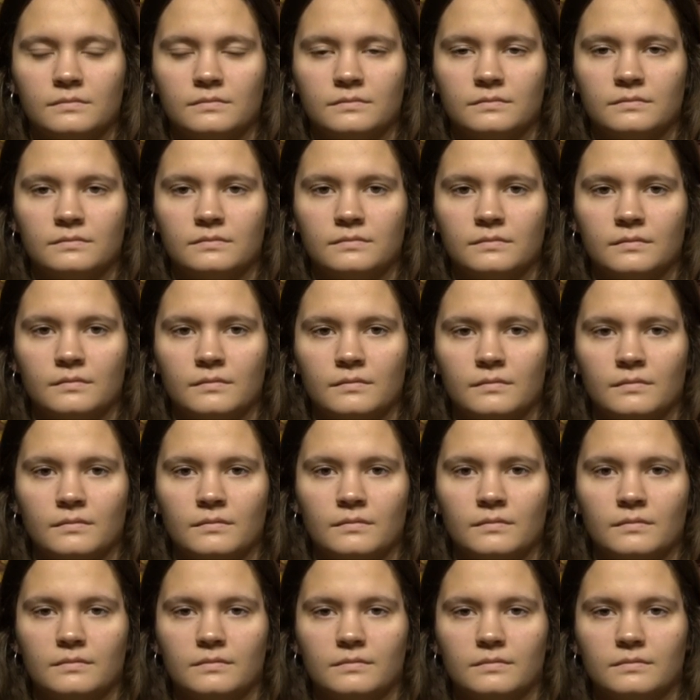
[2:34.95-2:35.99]

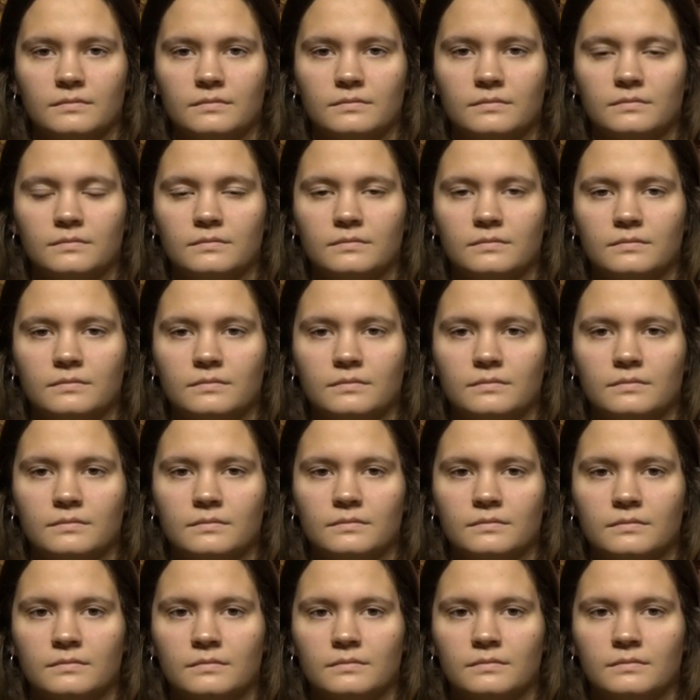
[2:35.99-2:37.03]

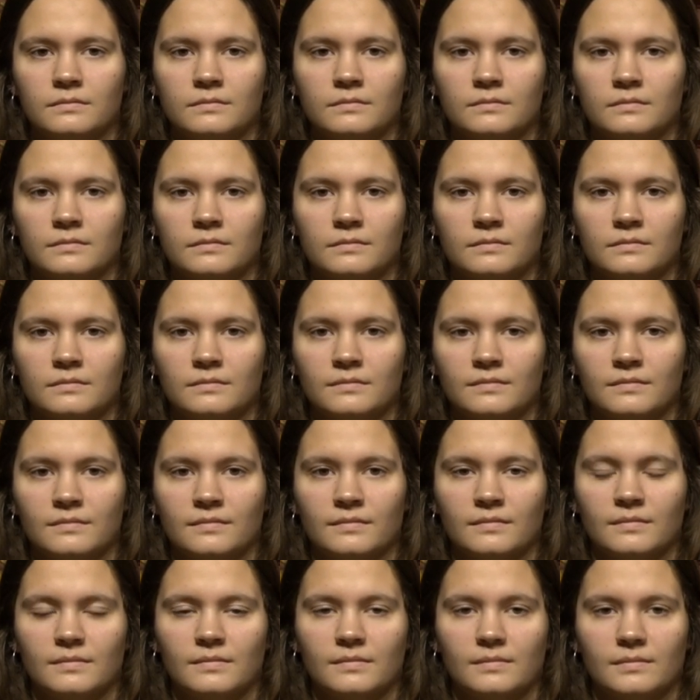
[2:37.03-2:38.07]

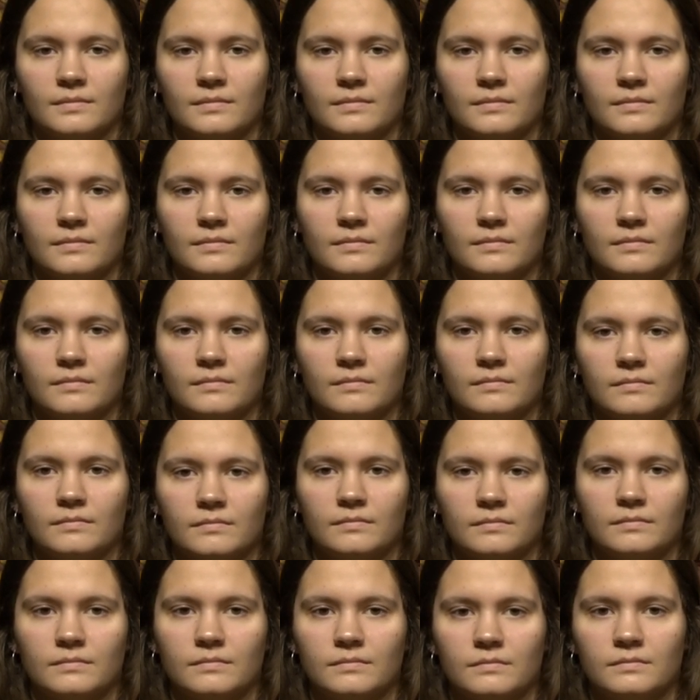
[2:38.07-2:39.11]

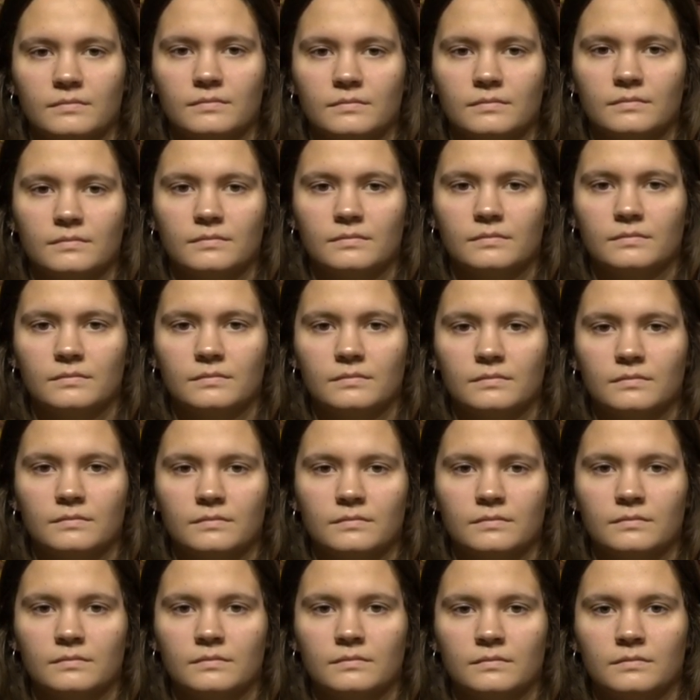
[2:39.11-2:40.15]

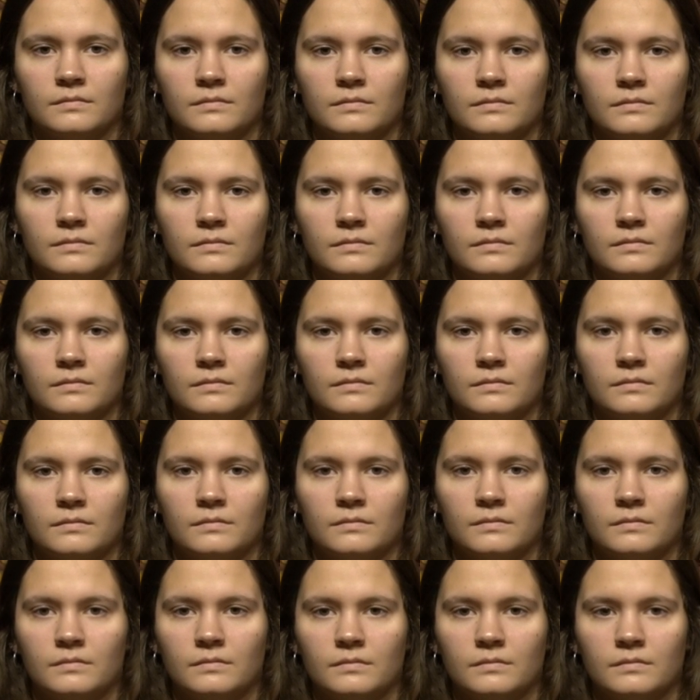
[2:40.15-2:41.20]

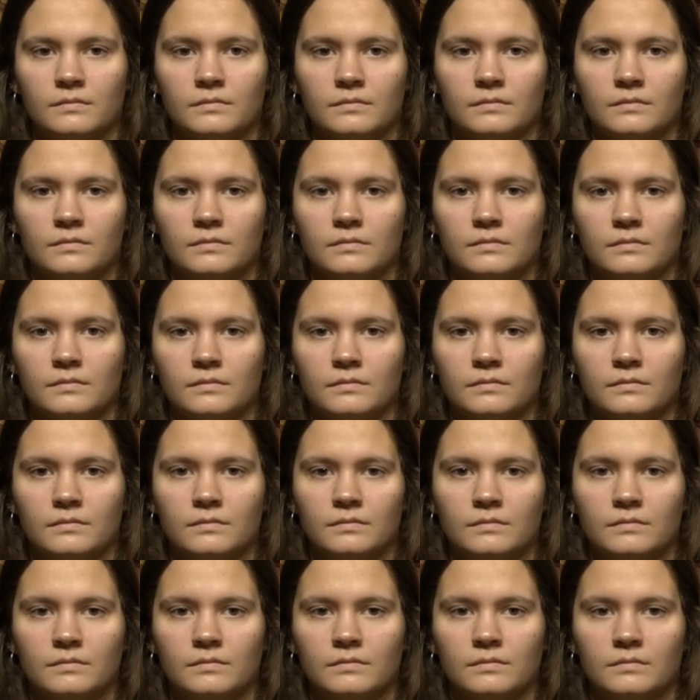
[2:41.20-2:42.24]

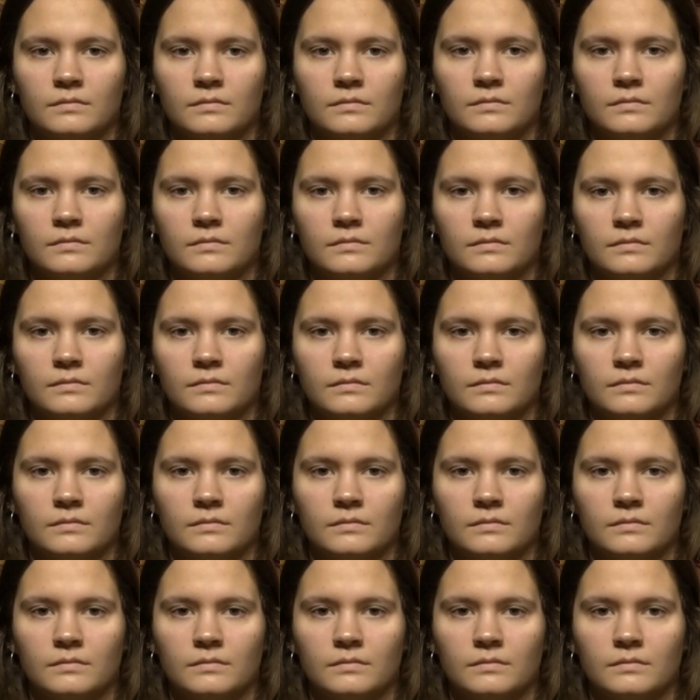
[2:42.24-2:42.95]
[no speech]